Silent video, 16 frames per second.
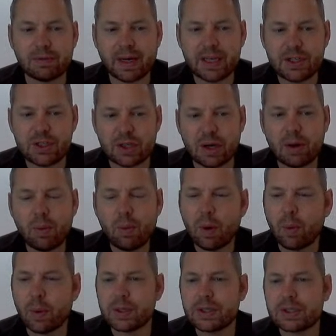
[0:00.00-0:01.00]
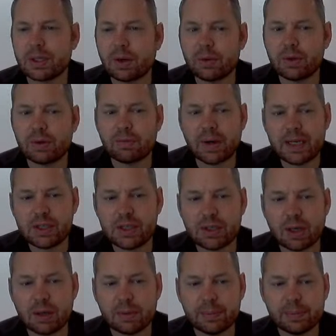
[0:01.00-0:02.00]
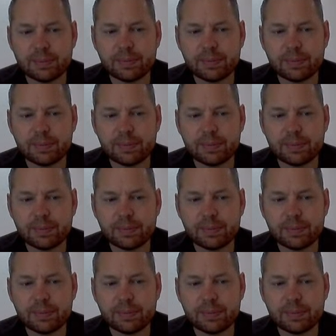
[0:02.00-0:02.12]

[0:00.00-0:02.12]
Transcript: ratio. I want to know the ratio.